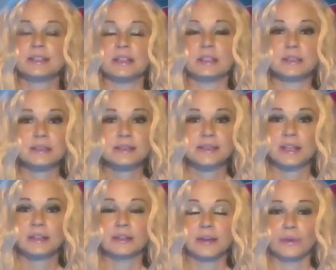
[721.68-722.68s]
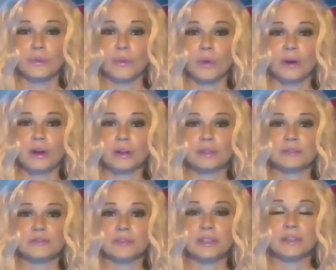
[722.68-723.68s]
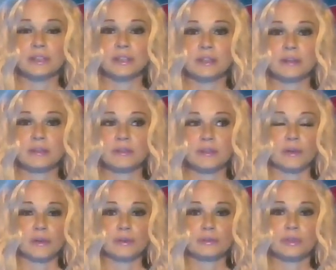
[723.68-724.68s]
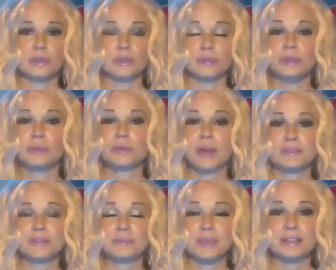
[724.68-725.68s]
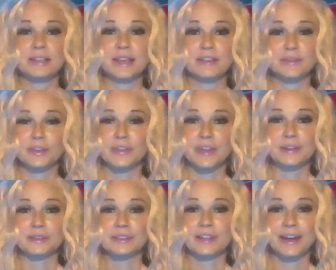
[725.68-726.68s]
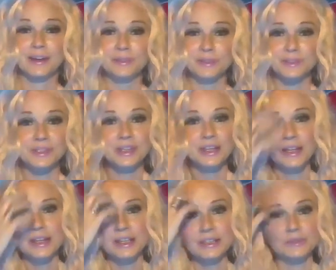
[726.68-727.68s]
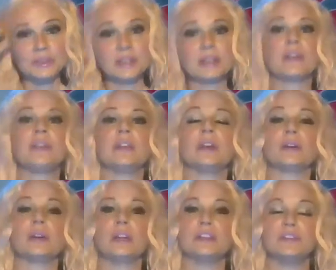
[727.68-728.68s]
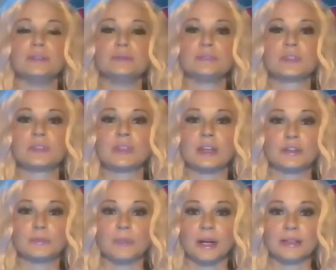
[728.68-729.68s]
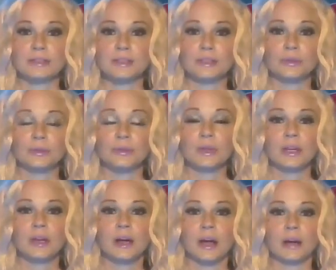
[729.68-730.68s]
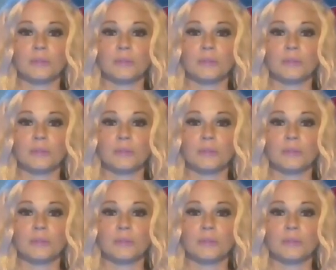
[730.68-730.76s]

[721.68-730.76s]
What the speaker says: I said, it doesn't take a lot of work to feel it, or, you know, you don't have to meditate for 1,000 hours, you know, to get there, if you just set your mind to